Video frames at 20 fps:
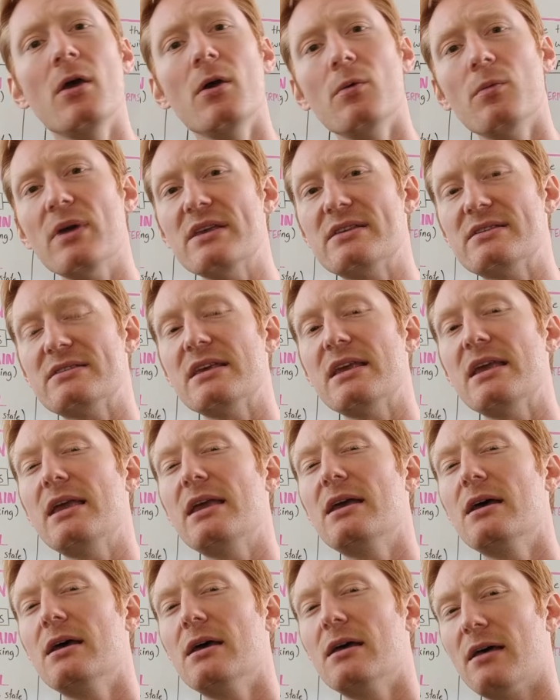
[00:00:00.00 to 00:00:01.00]
we
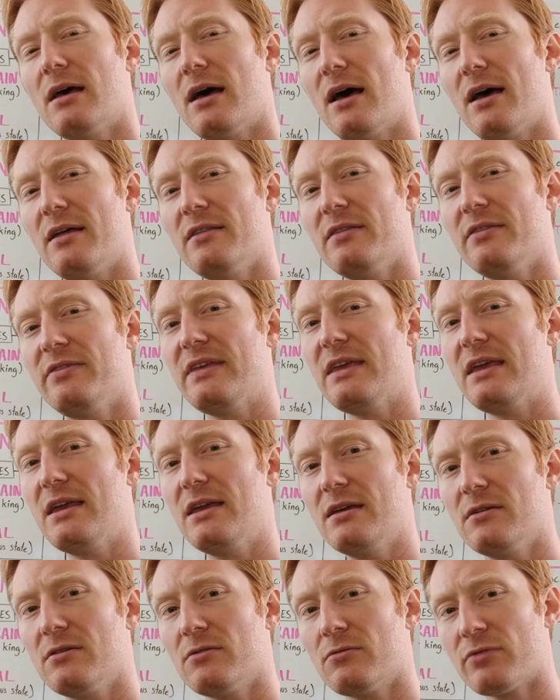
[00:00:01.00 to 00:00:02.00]
see the